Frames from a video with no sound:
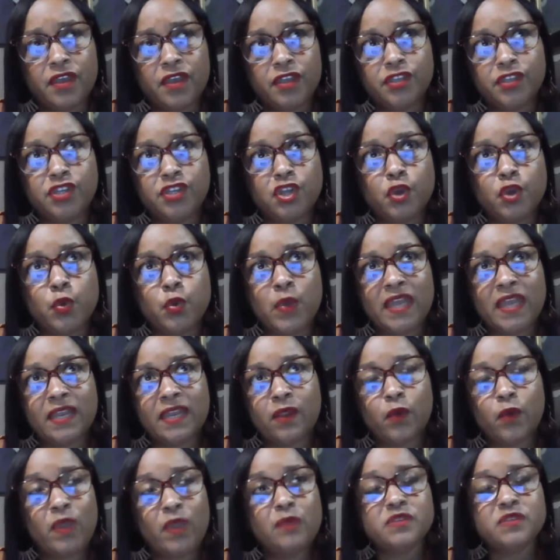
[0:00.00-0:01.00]
When
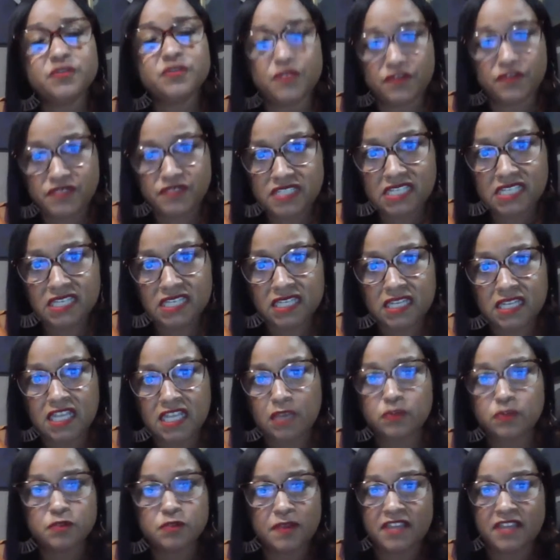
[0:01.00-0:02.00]
he was 15,
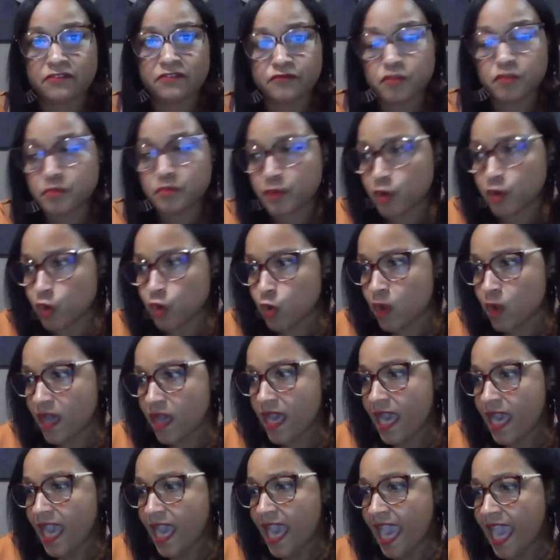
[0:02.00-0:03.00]
he was playing football,
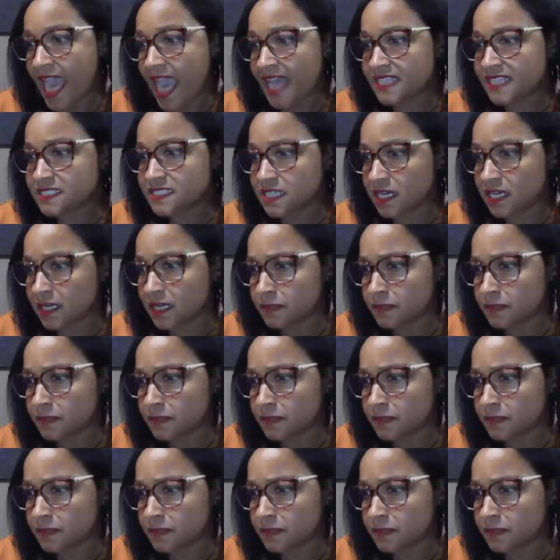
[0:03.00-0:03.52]
and